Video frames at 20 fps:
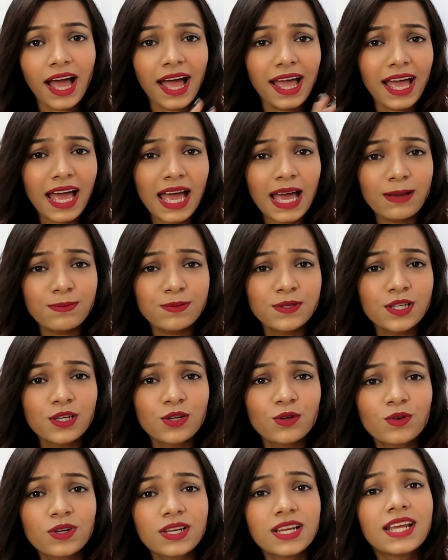I
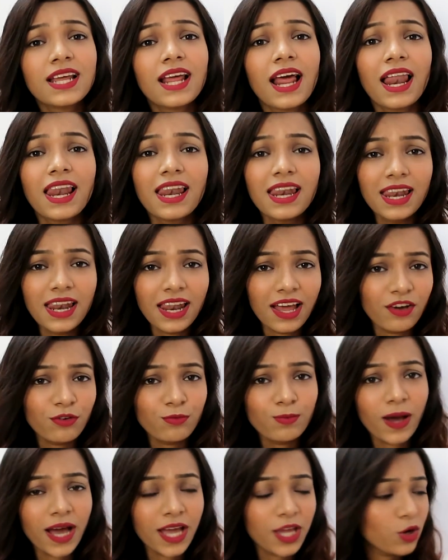absolutely
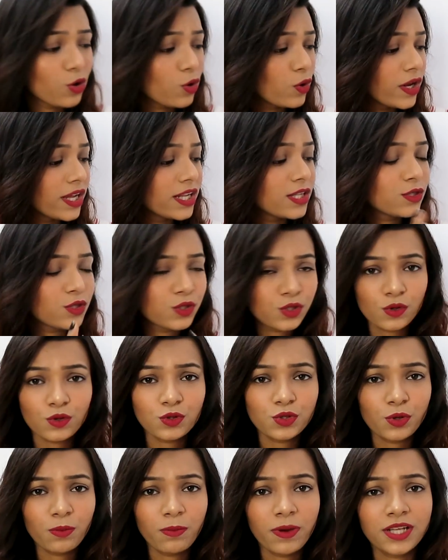love bio oil
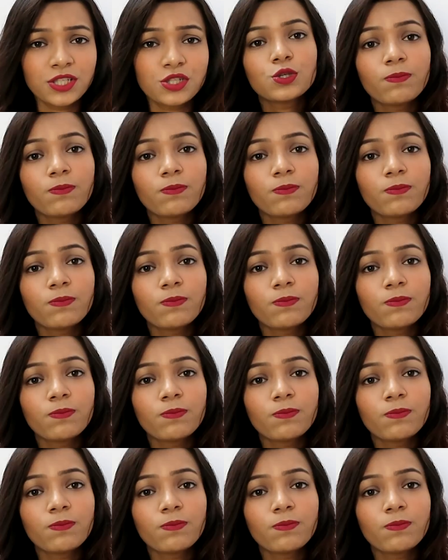so much.